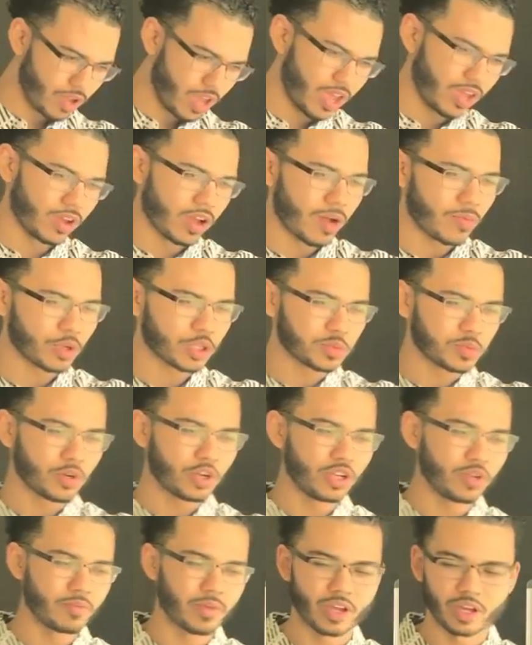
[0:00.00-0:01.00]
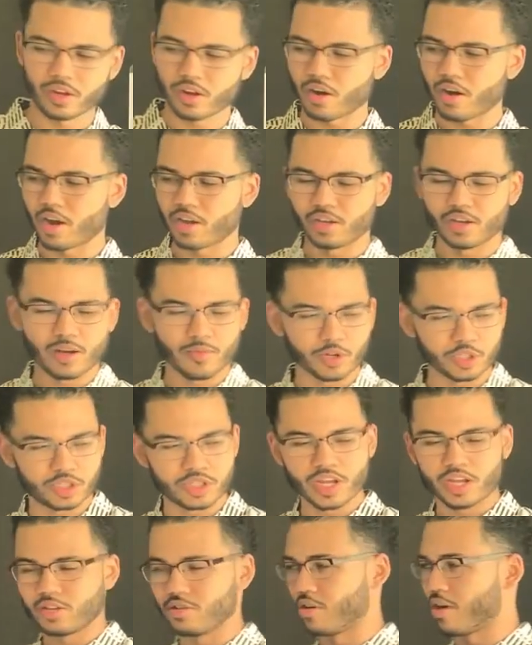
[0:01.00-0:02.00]
hey how much money you make all right how much
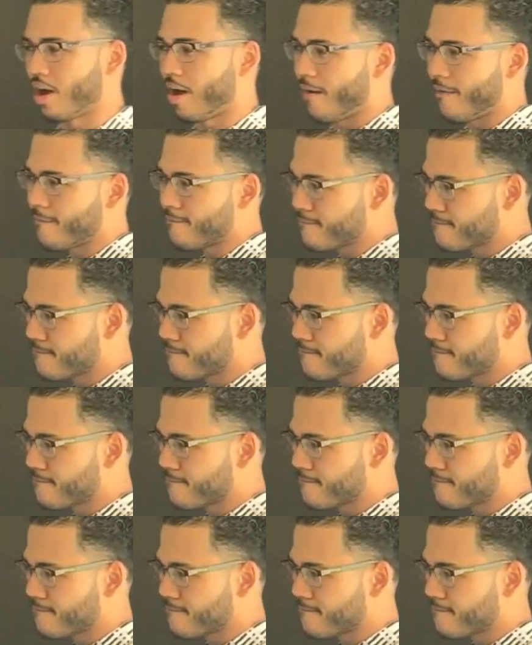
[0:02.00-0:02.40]
debt you got